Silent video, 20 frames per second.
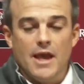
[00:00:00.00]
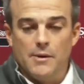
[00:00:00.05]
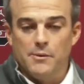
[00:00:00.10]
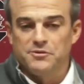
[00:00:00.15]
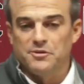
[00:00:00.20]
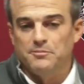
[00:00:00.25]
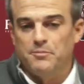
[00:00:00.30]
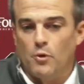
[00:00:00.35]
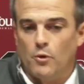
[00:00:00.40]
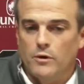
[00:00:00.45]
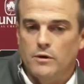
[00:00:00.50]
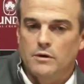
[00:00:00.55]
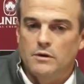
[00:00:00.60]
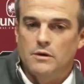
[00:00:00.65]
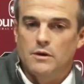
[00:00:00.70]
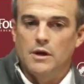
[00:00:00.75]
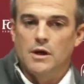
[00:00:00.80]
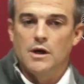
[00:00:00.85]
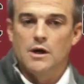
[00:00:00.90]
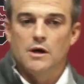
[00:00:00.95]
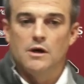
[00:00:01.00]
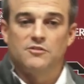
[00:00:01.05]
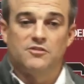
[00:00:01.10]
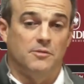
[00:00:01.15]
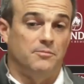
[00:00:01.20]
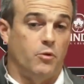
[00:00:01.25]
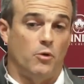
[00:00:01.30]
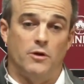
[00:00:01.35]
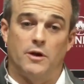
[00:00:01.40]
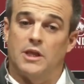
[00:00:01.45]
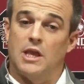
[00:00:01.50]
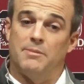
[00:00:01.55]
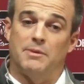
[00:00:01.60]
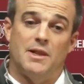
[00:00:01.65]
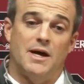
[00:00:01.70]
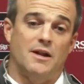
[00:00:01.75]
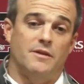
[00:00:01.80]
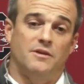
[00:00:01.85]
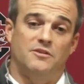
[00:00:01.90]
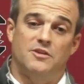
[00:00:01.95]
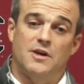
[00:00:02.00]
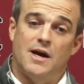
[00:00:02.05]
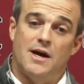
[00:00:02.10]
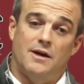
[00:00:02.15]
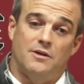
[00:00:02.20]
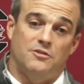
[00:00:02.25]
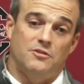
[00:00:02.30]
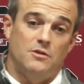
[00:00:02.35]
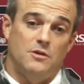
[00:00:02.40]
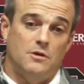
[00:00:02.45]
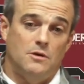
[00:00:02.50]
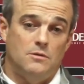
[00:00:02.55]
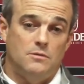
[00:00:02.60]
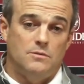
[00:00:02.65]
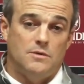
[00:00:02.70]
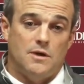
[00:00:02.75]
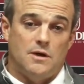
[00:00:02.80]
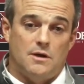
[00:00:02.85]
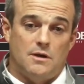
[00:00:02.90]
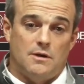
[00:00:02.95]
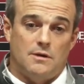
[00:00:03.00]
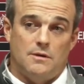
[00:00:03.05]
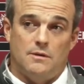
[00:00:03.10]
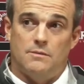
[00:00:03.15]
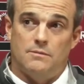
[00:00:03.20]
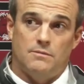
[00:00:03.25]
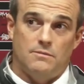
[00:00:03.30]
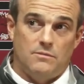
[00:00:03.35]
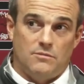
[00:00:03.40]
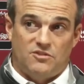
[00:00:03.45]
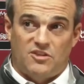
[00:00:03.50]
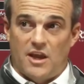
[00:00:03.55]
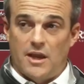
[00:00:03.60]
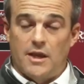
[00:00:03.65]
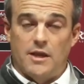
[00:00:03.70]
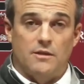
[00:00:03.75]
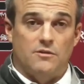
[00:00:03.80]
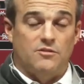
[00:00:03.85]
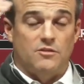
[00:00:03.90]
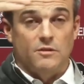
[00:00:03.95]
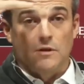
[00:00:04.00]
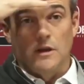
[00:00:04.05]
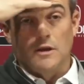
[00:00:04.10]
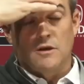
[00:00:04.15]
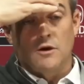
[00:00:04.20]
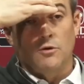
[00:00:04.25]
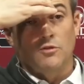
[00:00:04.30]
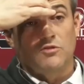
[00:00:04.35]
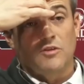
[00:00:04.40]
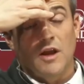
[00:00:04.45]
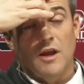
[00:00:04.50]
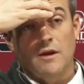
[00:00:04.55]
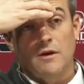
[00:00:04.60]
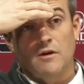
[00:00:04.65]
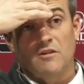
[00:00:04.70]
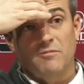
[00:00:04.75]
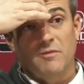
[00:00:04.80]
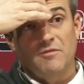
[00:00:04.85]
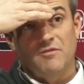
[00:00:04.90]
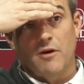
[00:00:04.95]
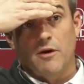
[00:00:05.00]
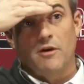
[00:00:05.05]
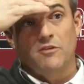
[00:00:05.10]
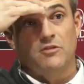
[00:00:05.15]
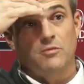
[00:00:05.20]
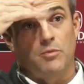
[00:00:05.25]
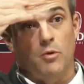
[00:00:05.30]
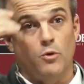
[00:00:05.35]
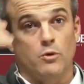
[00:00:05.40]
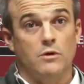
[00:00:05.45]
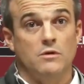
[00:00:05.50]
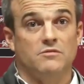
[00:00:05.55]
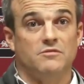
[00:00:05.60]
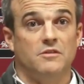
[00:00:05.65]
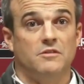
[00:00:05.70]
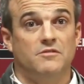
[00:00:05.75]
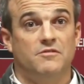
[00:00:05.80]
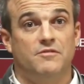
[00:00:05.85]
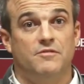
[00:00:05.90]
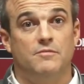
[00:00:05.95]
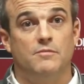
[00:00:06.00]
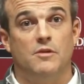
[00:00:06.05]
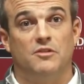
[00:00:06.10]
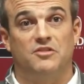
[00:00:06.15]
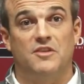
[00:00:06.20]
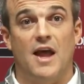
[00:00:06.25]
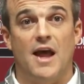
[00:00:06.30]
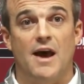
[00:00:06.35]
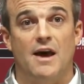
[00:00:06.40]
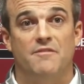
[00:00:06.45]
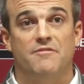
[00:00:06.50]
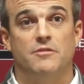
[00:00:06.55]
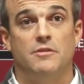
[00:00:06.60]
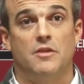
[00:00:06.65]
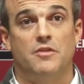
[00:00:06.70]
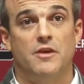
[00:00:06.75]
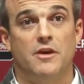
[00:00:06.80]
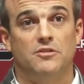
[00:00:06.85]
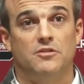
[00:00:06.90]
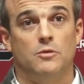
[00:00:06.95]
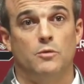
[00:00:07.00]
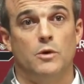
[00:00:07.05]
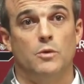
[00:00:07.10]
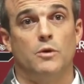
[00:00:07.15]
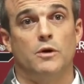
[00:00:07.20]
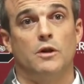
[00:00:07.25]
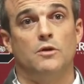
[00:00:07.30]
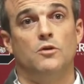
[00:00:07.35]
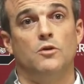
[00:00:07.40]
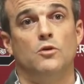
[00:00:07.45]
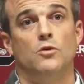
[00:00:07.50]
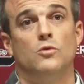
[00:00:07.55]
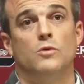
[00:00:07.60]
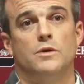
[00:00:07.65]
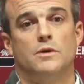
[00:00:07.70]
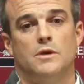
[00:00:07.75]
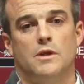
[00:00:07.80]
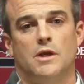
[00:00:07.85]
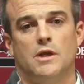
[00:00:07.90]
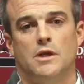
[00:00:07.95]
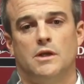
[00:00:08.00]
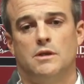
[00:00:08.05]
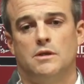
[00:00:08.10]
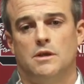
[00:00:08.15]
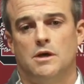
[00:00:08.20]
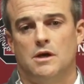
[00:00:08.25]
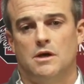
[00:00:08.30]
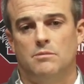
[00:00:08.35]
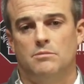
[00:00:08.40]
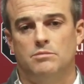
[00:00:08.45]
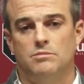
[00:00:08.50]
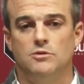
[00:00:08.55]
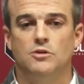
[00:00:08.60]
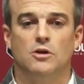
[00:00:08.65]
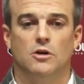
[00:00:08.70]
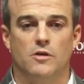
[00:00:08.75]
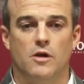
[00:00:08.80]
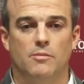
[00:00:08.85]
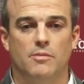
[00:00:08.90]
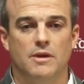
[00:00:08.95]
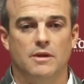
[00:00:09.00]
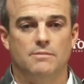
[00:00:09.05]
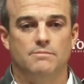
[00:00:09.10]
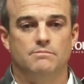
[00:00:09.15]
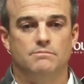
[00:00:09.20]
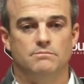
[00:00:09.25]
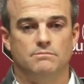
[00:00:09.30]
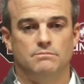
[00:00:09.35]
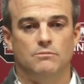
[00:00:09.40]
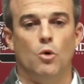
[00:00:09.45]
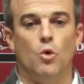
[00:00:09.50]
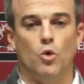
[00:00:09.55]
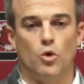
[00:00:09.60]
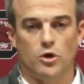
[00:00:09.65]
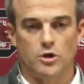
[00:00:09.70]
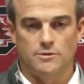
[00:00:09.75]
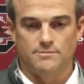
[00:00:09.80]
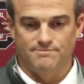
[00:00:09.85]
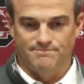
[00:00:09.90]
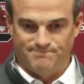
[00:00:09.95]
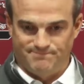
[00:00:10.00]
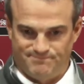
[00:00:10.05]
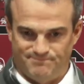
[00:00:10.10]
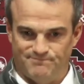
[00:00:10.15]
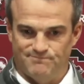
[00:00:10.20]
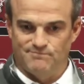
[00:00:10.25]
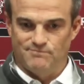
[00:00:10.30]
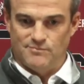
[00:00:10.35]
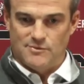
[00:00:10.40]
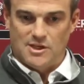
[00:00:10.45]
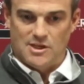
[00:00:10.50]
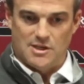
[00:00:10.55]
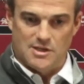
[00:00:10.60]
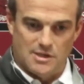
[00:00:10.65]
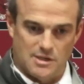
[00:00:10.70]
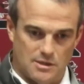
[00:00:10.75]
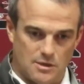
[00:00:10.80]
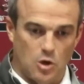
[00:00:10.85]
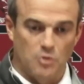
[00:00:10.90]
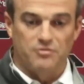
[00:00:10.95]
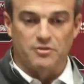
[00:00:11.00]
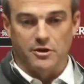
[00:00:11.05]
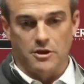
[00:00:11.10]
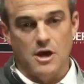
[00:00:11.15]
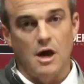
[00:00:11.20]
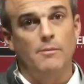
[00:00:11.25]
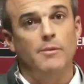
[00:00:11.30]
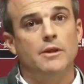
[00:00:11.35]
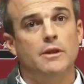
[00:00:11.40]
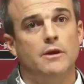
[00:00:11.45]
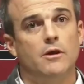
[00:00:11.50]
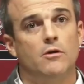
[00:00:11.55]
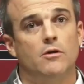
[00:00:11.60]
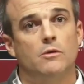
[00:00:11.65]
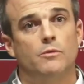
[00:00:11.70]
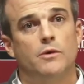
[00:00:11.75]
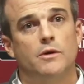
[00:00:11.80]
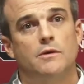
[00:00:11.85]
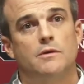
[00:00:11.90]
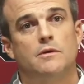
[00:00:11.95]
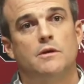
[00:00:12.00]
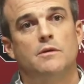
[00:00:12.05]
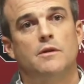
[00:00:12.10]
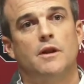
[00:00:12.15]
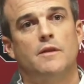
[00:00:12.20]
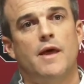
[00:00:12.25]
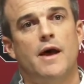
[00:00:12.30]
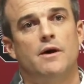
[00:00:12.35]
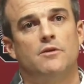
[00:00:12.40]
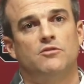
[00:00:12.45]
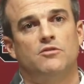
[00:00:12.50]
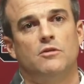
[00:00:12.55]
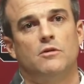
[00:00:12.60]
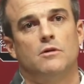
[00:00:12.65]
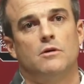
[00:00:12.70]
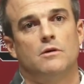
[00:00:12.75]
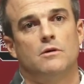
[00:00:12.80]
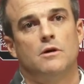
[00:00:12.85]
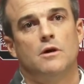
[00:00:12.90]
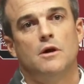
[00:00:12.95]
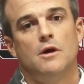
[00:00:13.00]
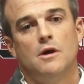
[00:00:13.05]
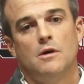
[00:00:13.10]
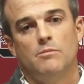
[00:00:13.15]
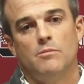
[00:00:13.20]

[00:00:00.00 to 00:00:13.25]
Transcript: Yeah, it was important. It's important to keep a lot of these guys. You know, Chance and Coach Tanner have been very supportive of the staff and the things that we want to do. And you know, there'll be more hopefully coming here that we can announce here.